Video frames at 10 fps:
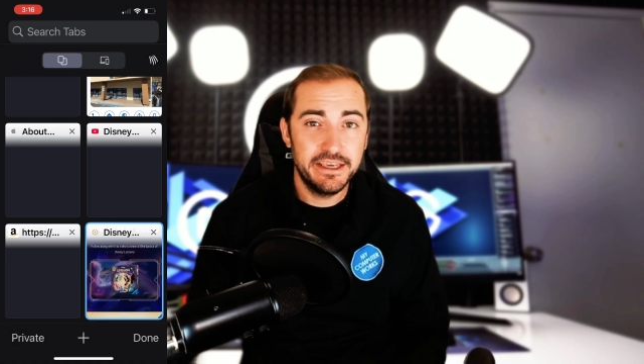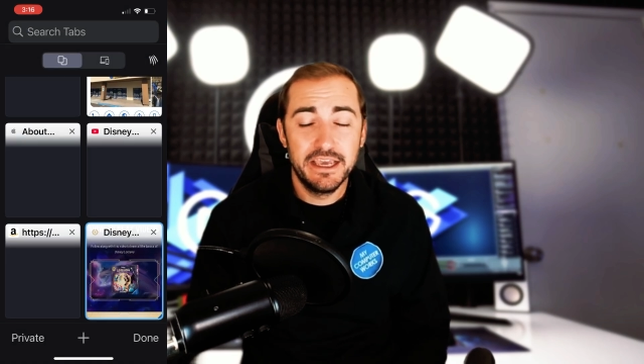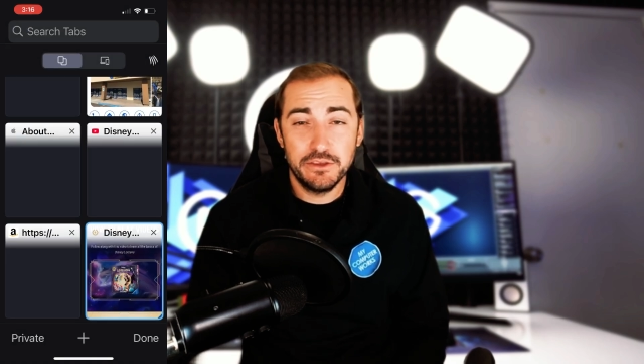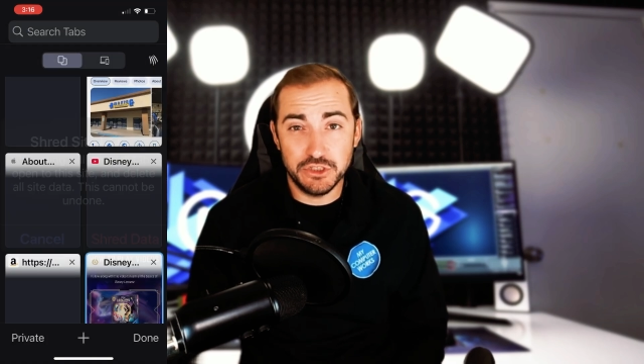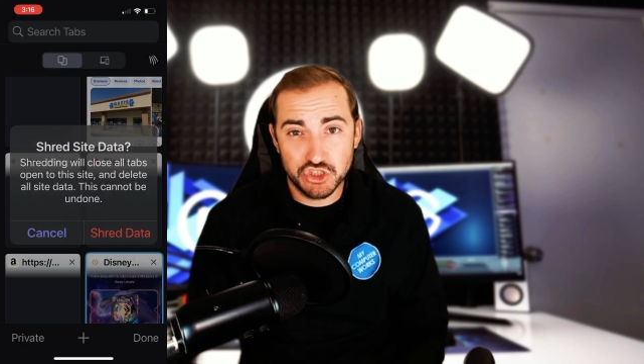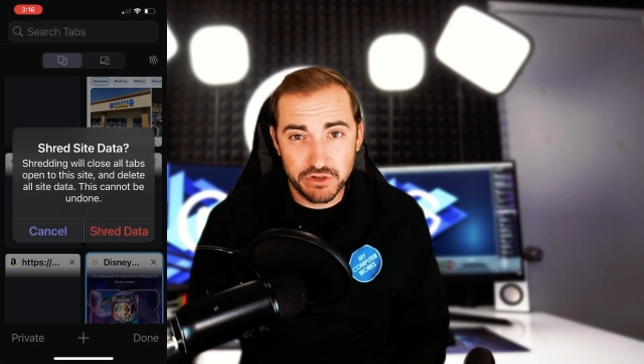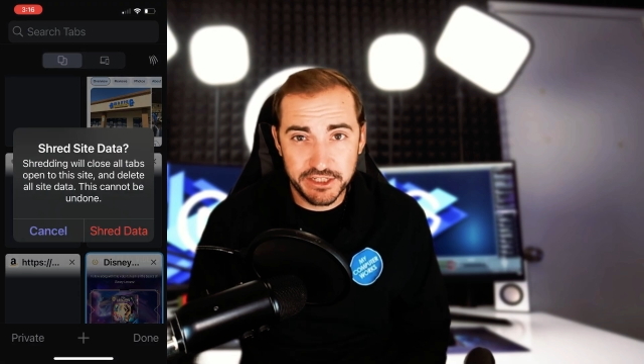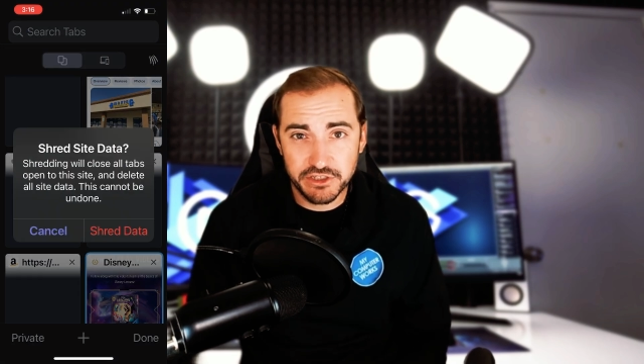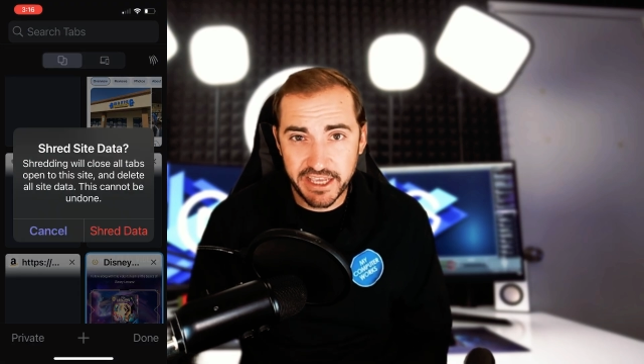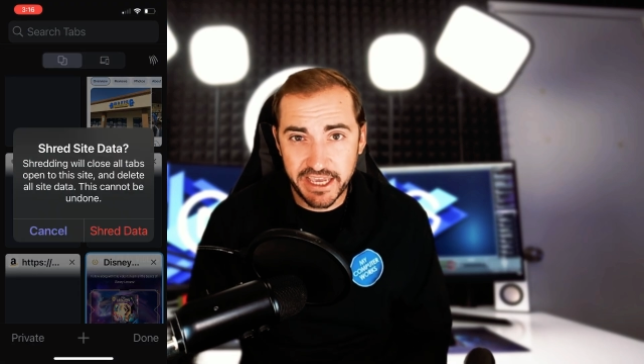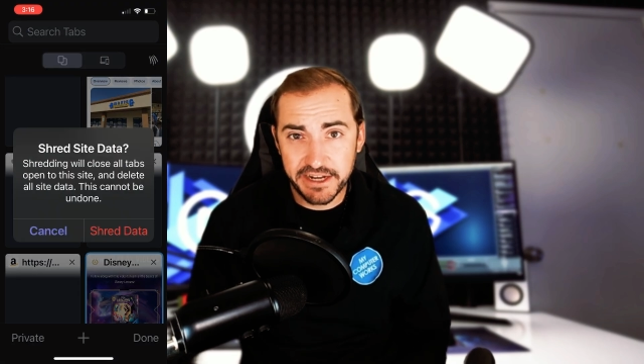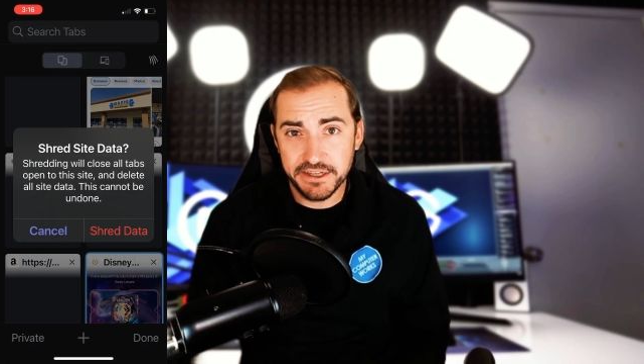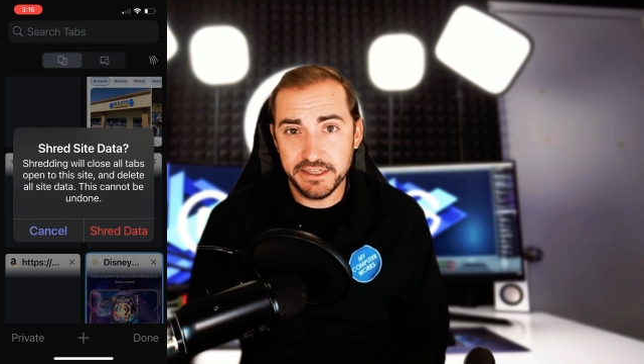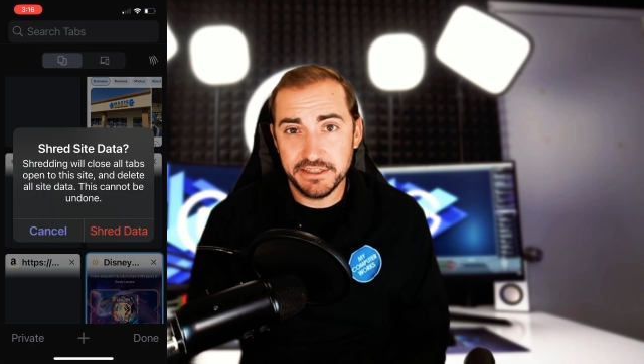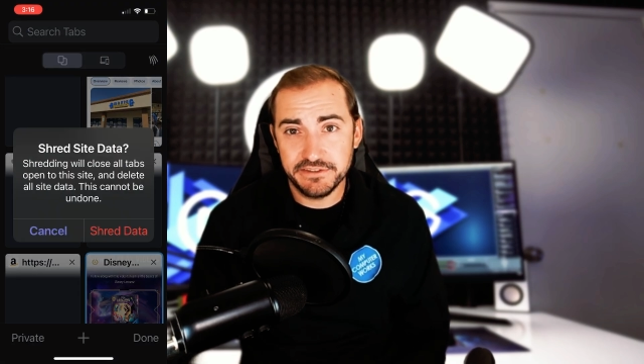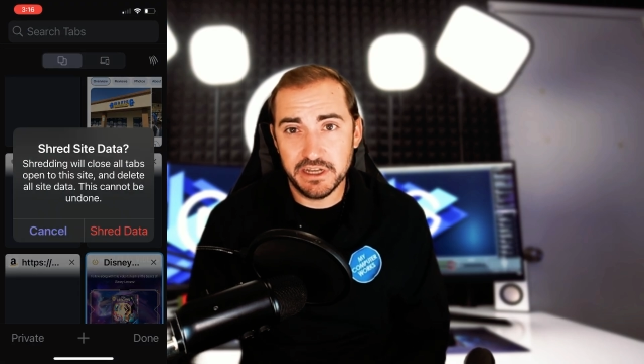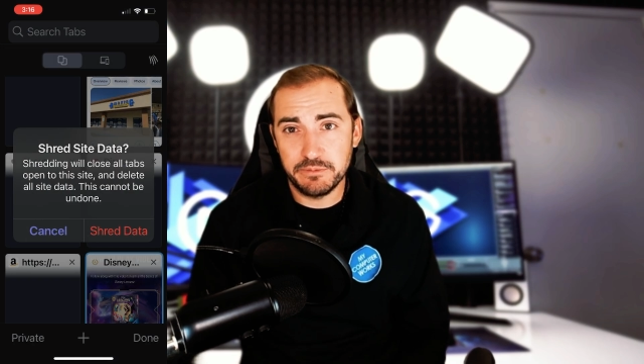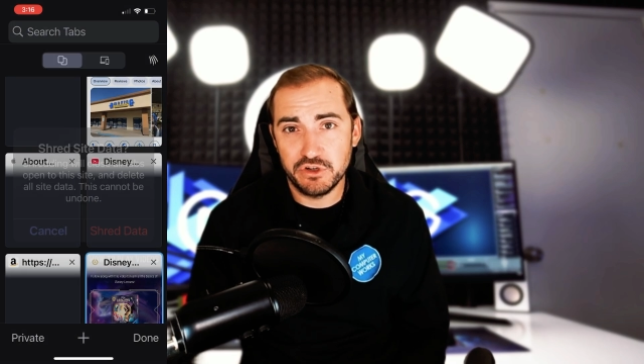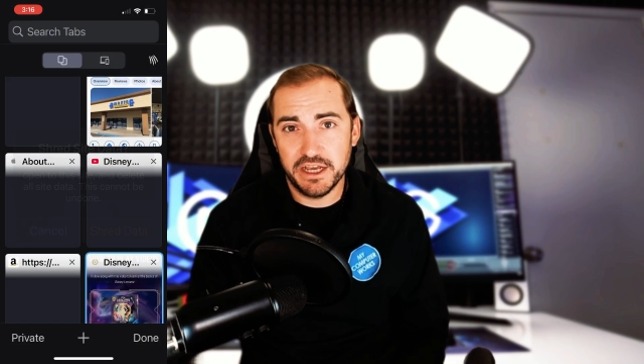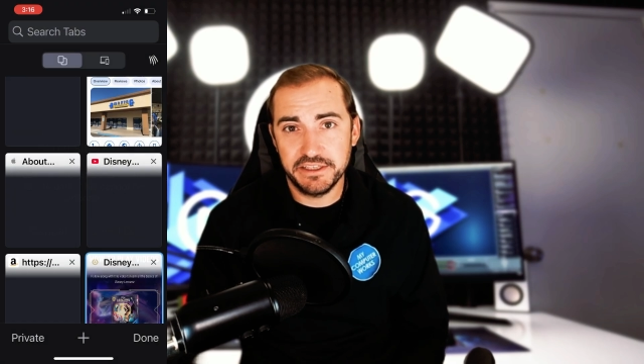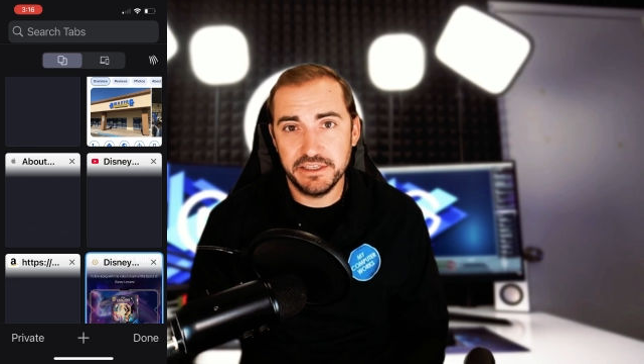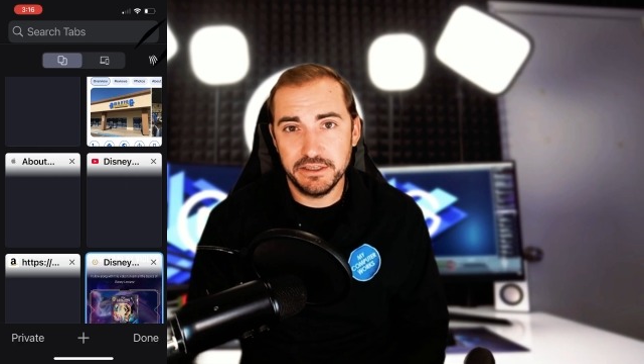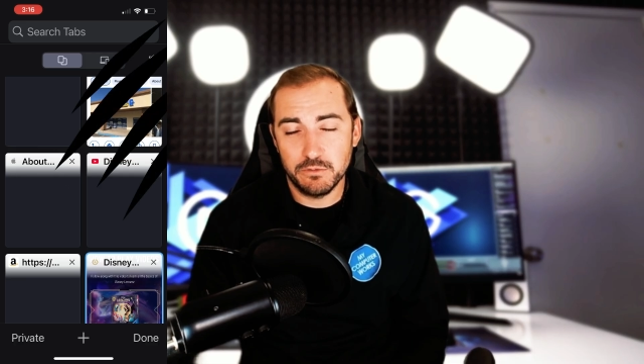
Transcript: you can shred your data and stop tracking